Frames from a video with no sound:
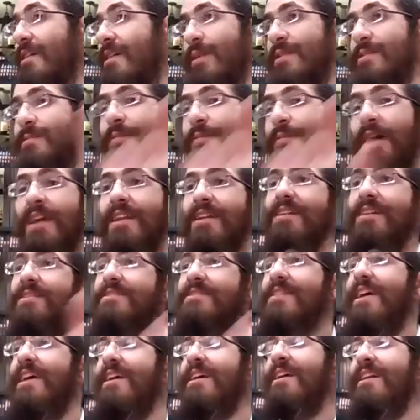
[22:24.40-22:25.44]
later. He wasn't planning
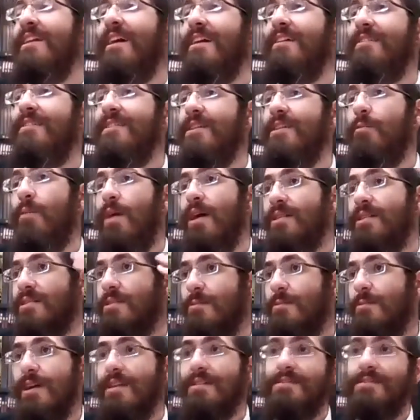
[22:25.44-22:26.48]
on saying it now. He
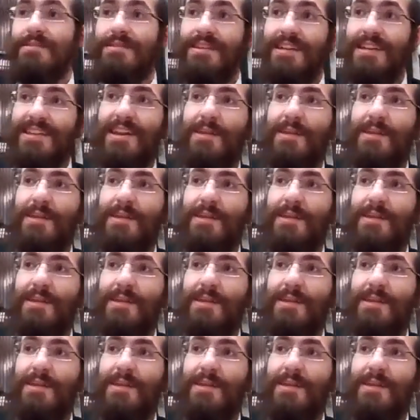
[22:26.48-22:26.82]
wants to wait.